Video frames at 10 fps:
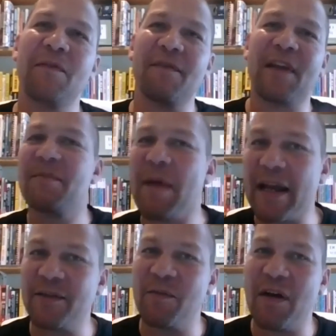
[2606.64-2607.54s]
could flash
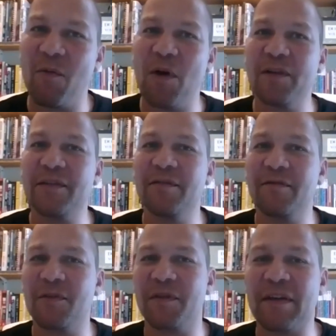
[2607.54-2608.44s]
back to where I was
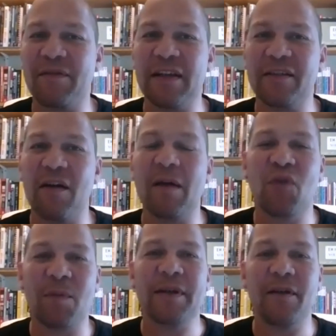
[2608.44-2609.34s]
sort of 7 years ago, I'd
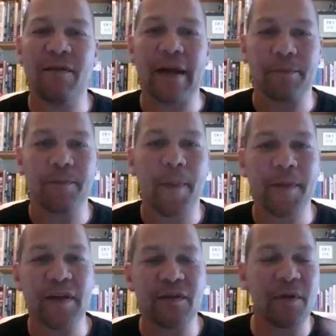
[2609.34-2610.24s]
probably do that. Take some
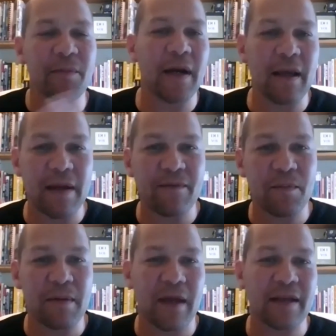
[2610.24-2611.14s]
of the money I made from
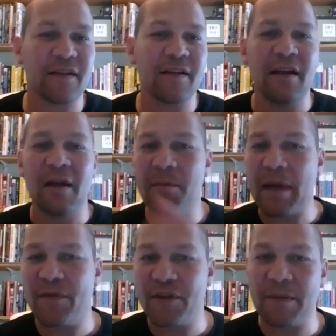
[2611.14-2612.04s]
Mittmaster, pay for
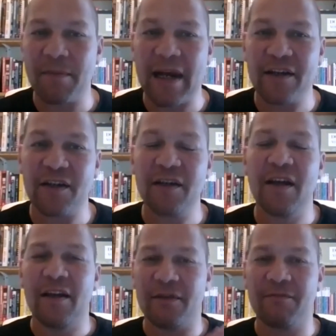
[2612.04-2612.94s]
a gym manager
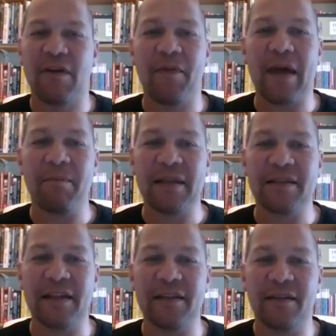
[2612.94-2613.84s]
to run that
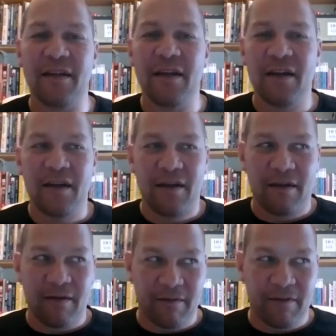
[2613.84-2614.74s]
business,
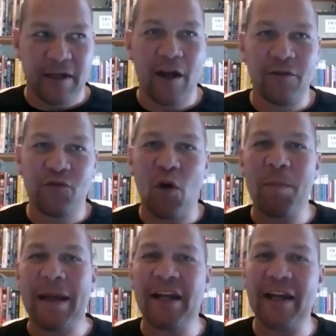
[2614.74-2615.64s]
drop
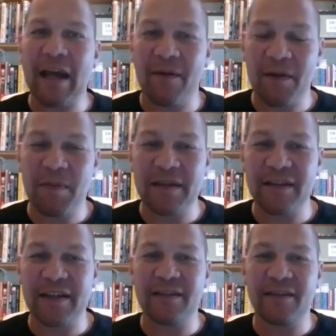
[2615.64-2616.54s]
in and out of the
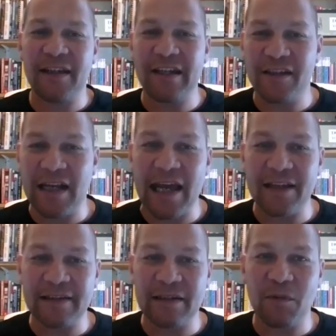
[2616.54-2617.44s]
business, teach
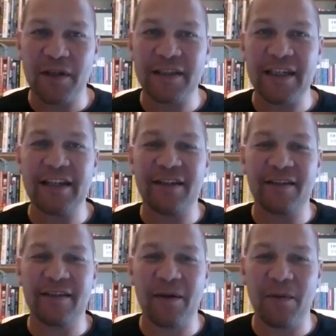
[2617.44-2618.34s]
classes I want to teach,
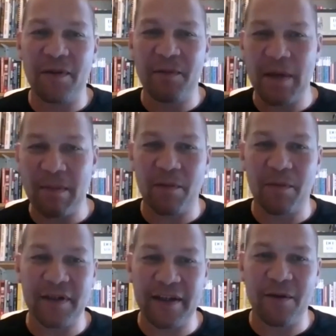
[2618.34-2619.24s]
deal with the people I
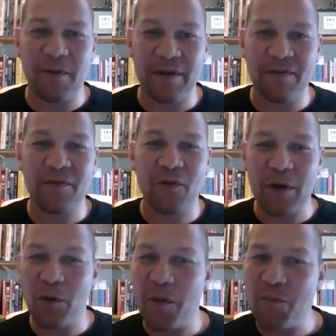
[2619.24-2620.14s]
want to deal with,
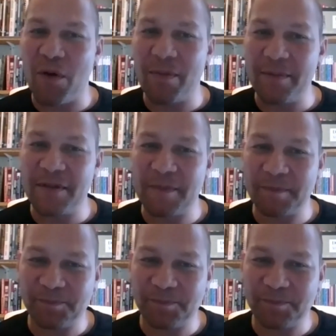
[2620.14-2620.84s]
avoid all the problems,